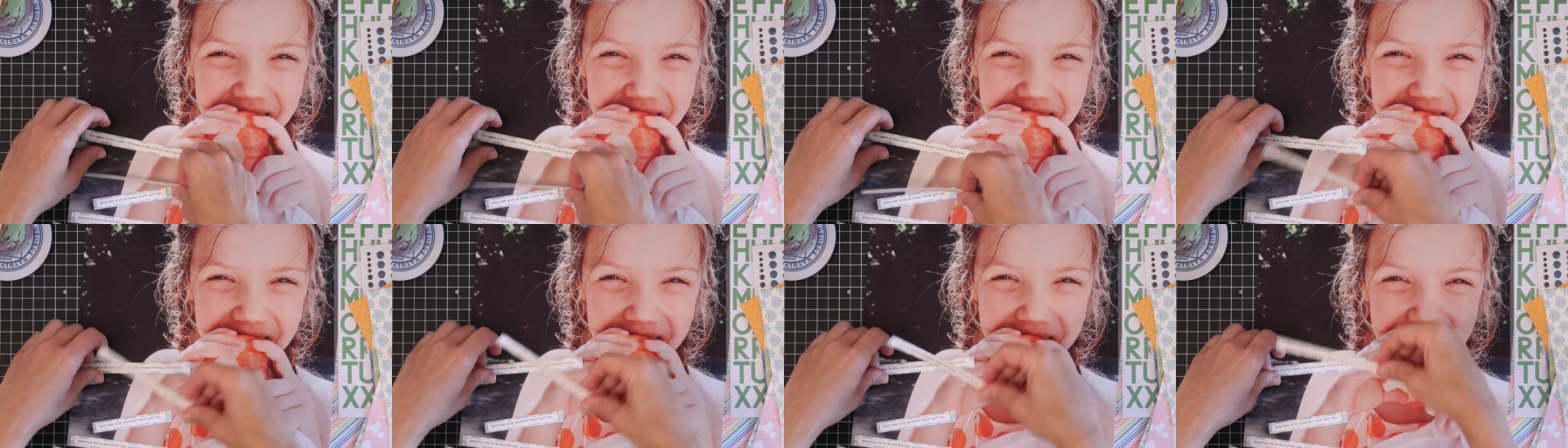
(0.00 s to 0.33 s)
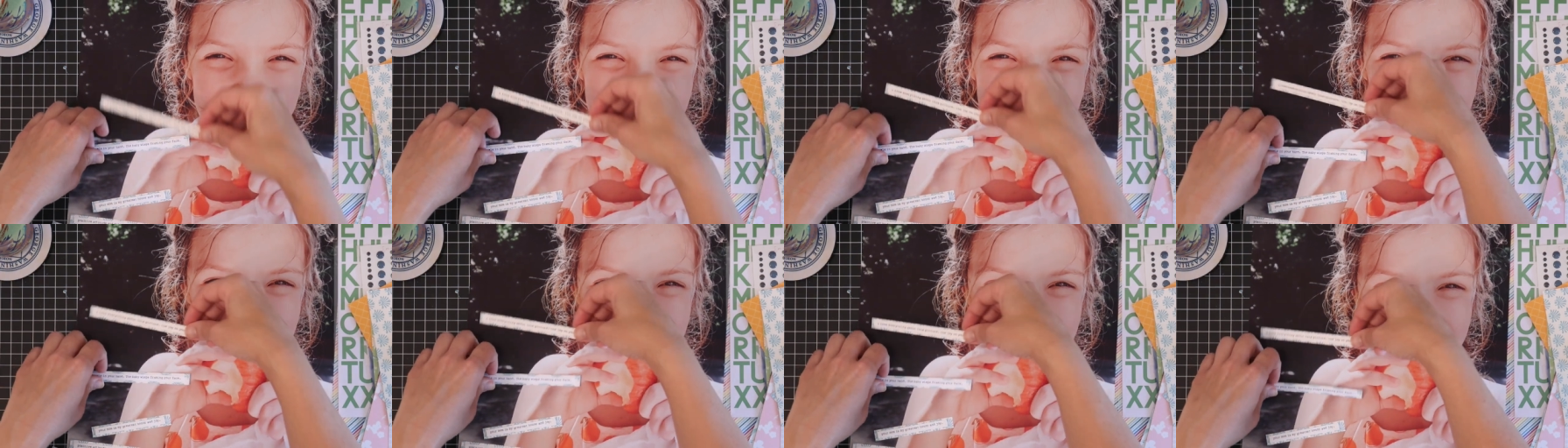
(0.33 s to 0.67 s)
All
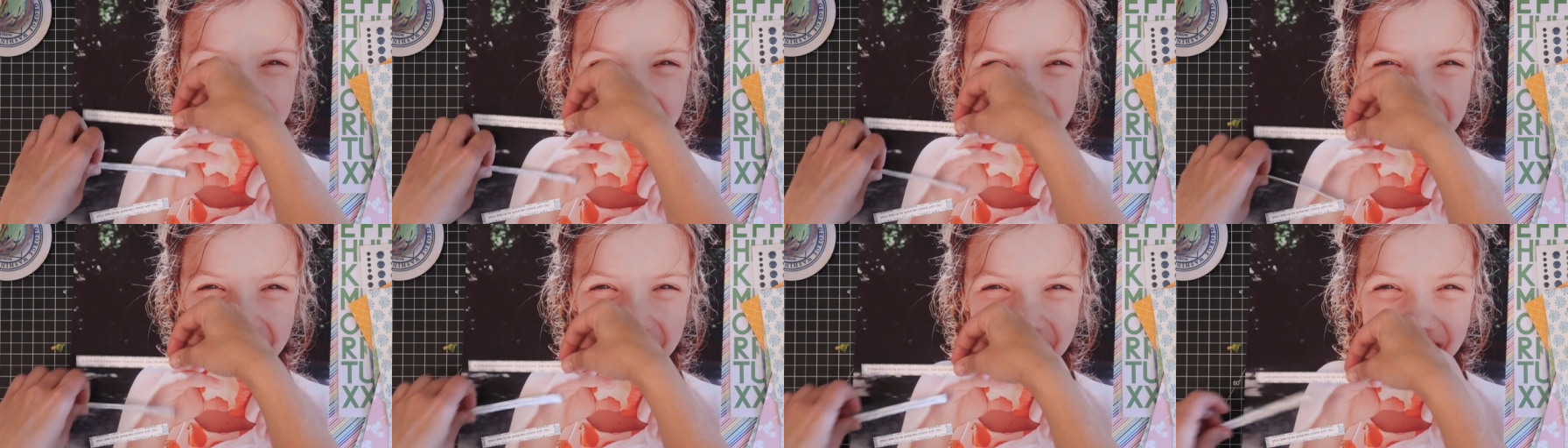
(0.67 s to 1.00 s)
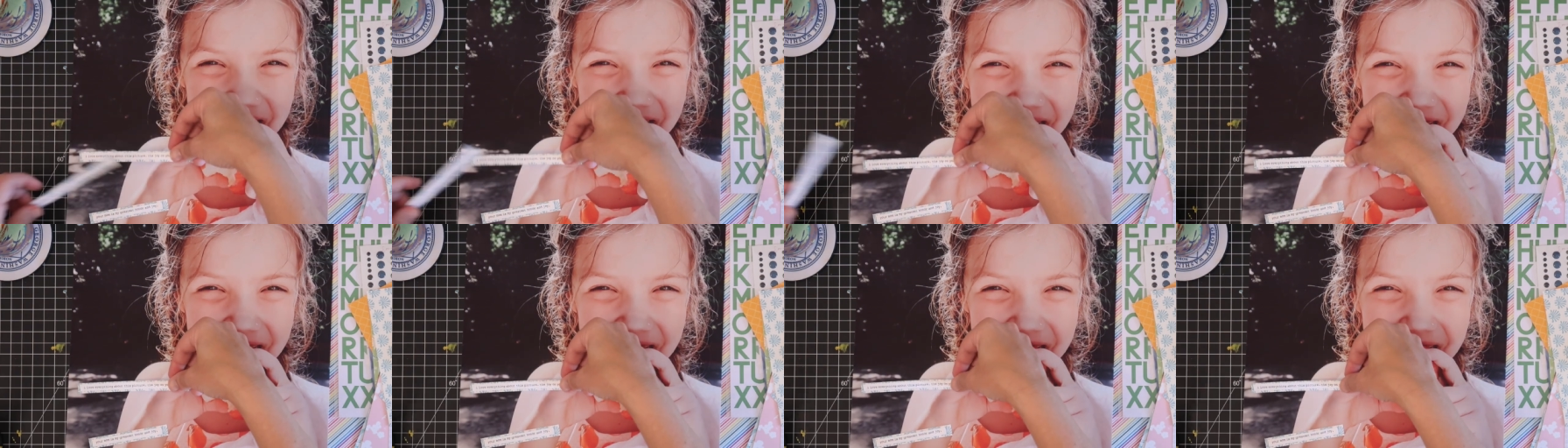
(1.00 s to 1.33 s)
right, in case you
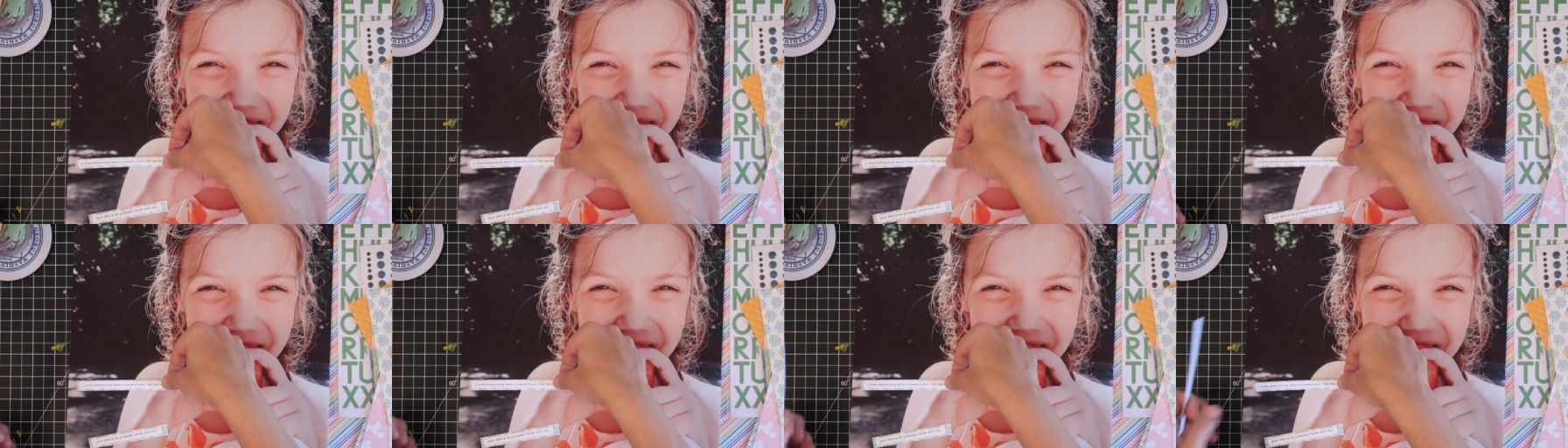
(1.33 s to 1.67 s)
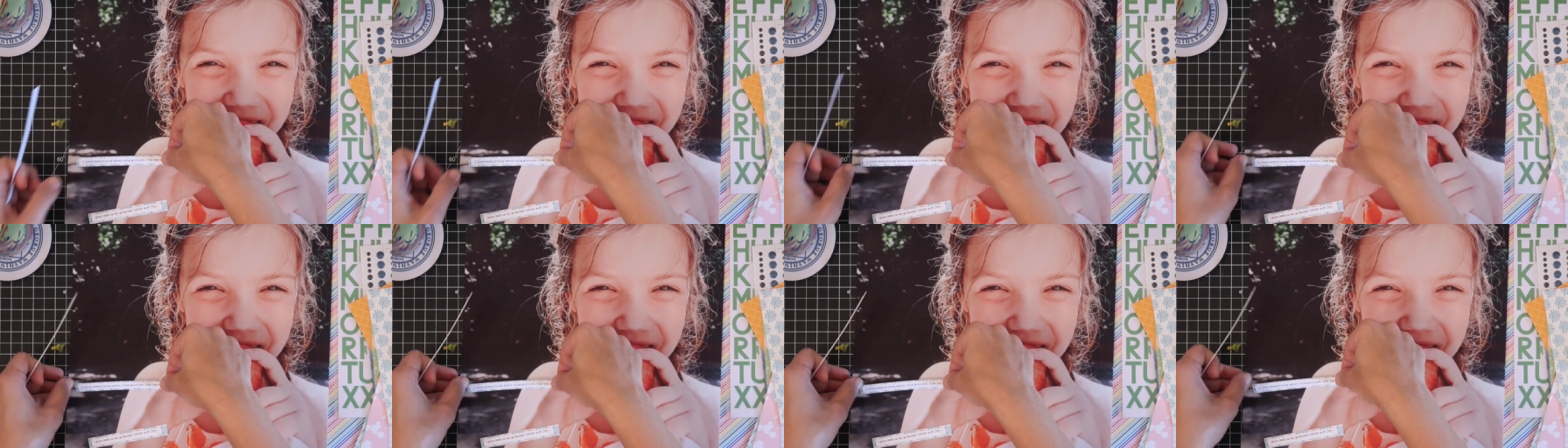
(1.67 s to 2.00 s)
were
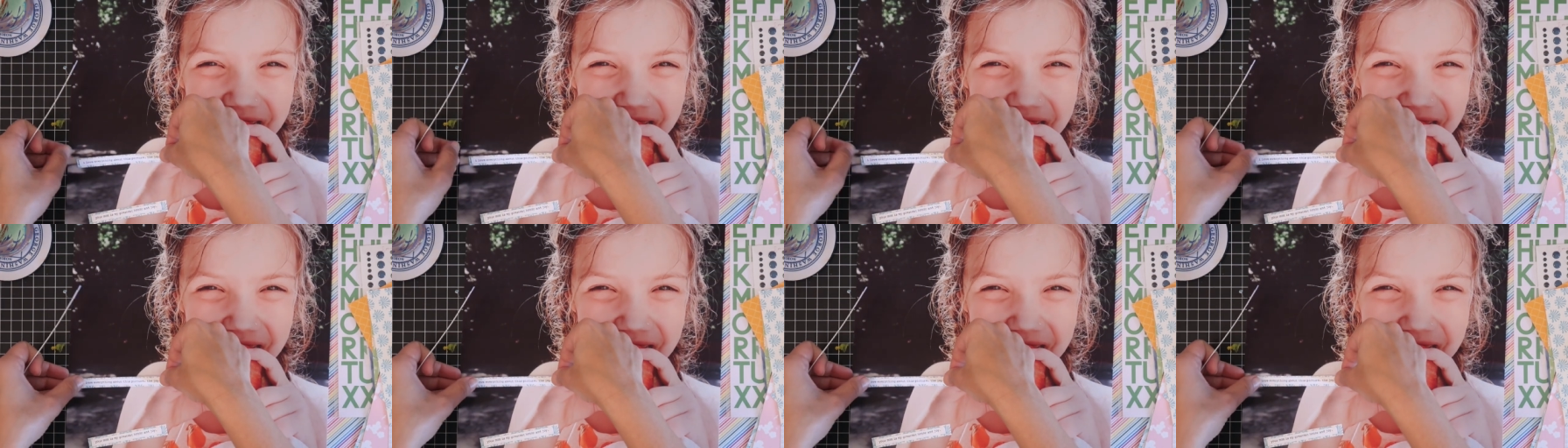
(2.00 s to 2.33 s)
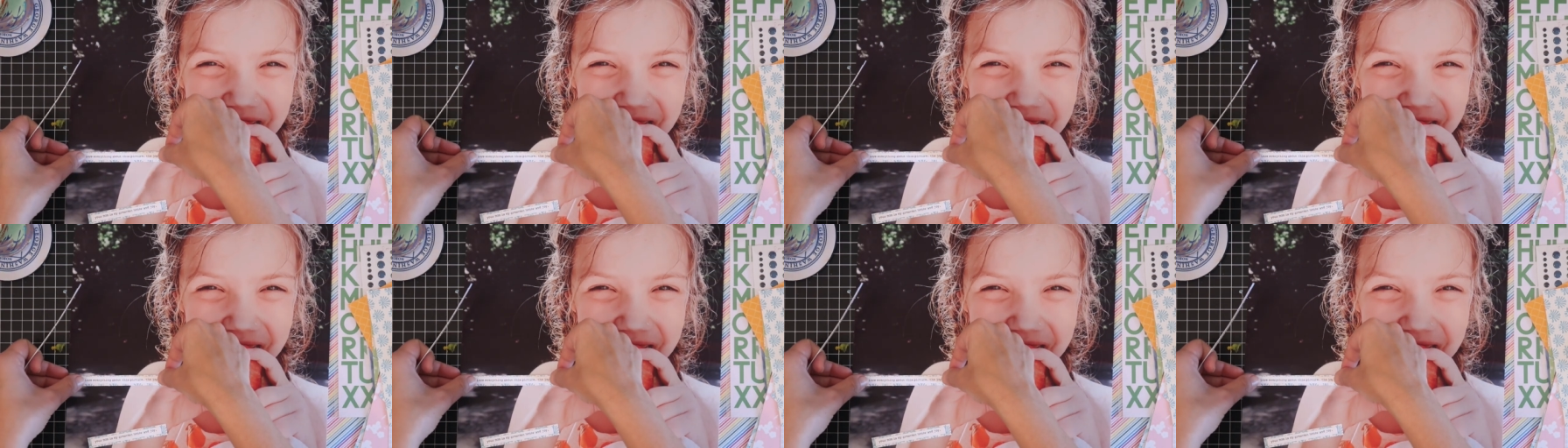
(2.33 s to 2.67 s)
wondering, it
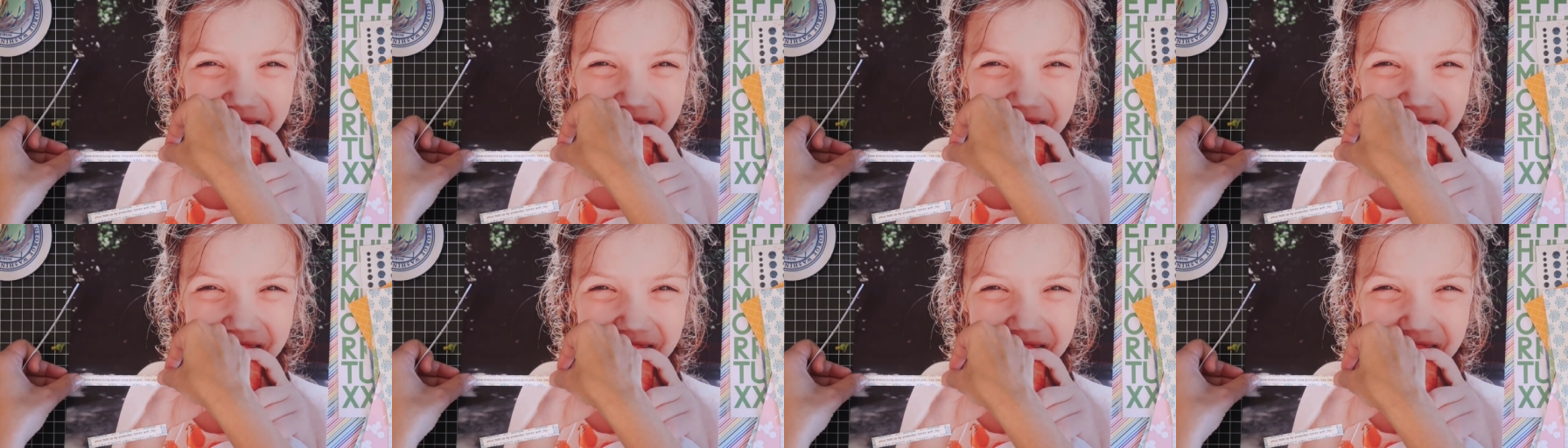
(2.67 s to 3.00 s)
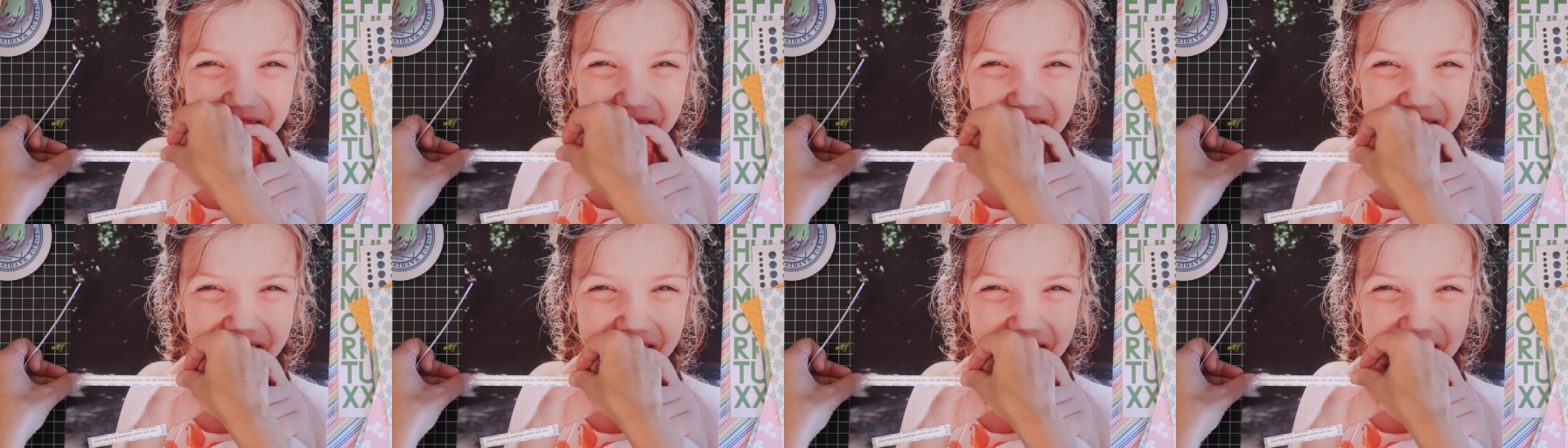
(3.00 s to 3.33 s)
says, I love
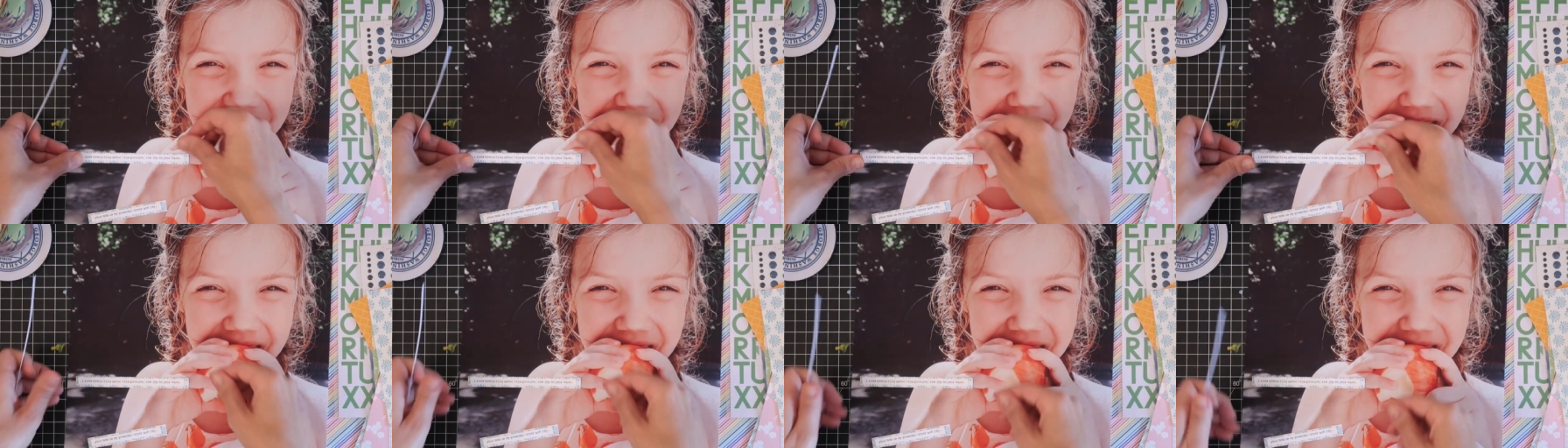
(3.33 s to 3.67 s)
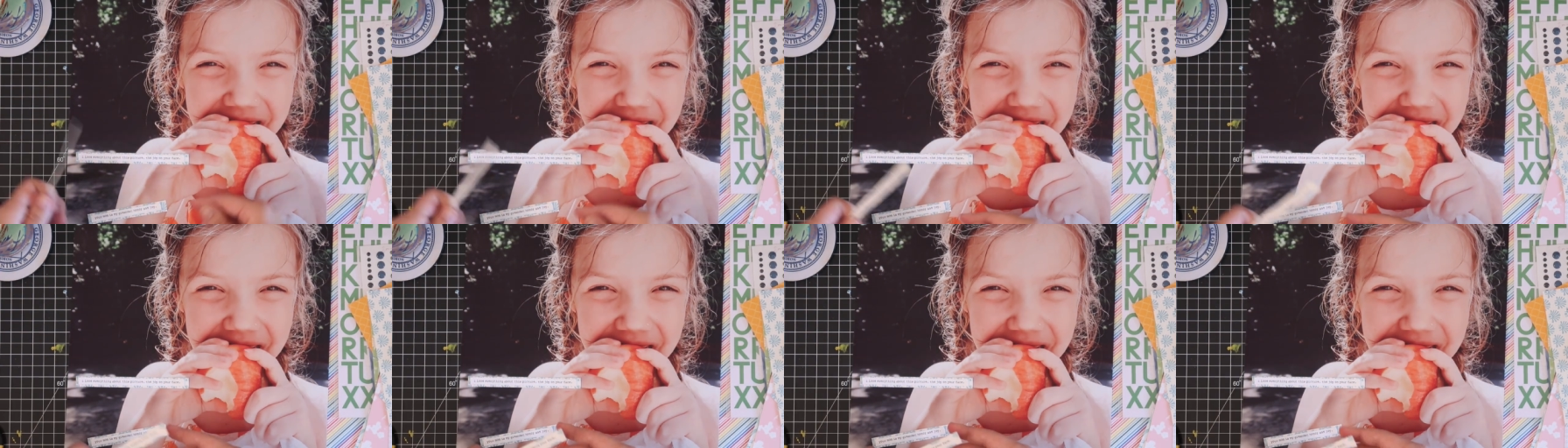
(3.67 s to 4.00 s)
everything about
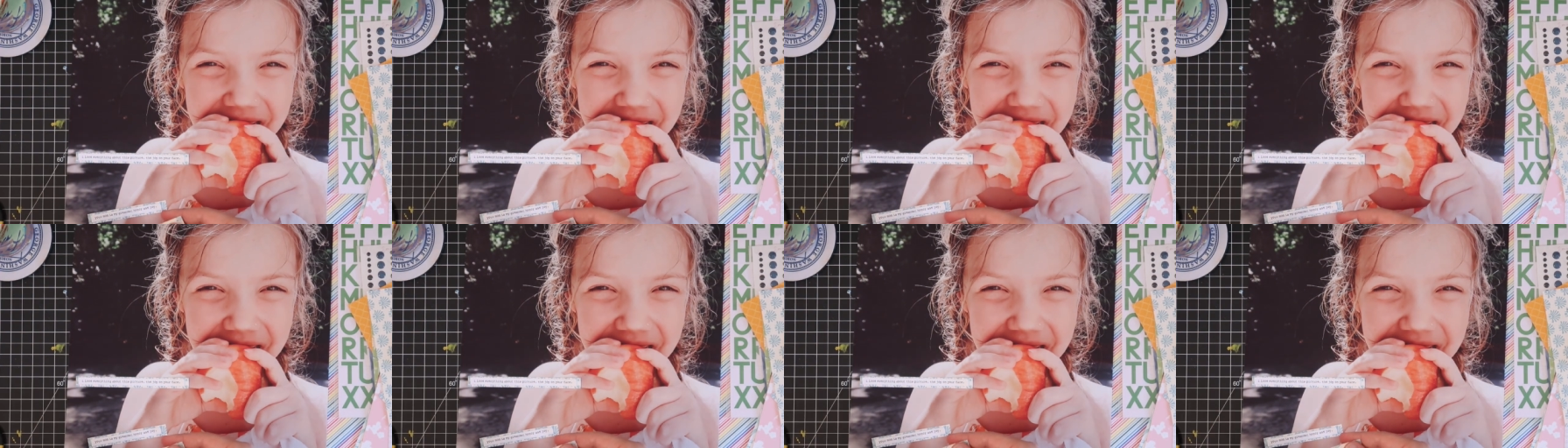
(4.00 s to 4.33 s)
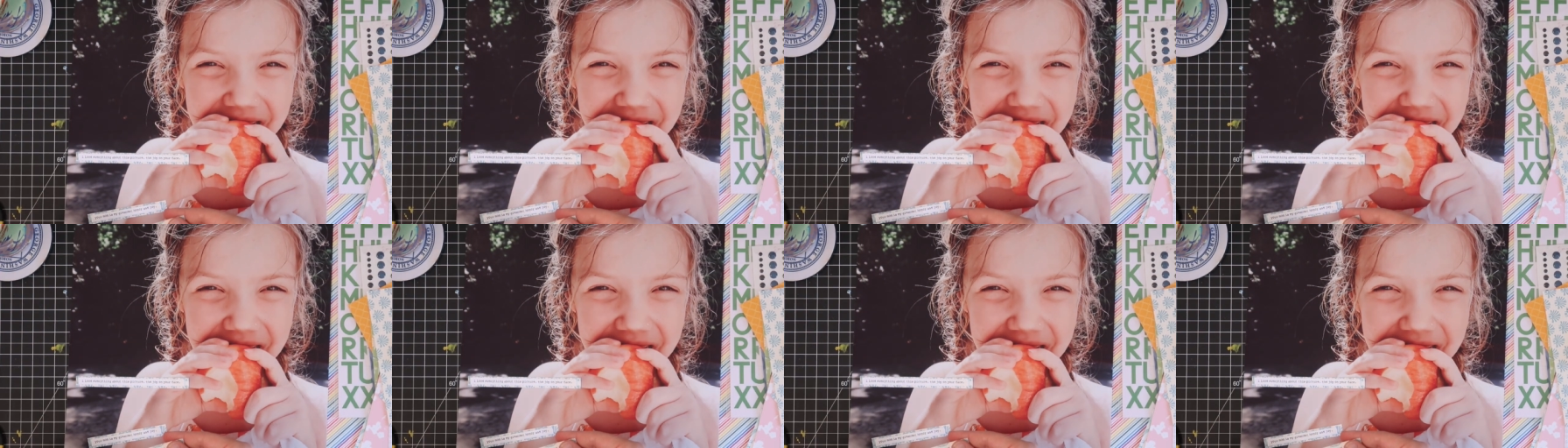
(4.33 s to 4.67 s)
this
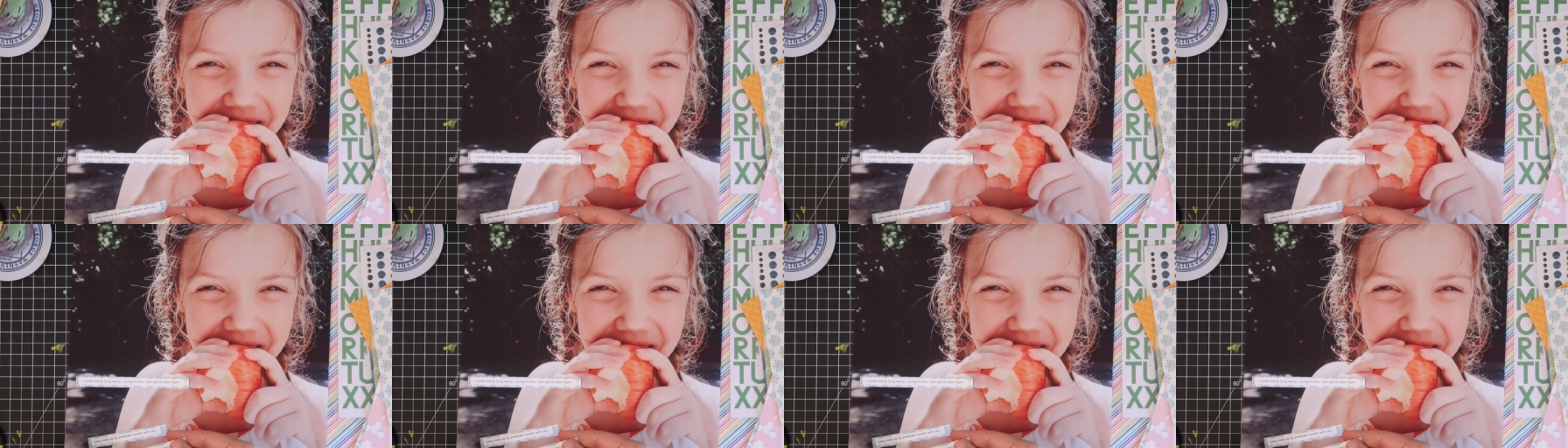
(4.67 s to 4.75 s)
picture.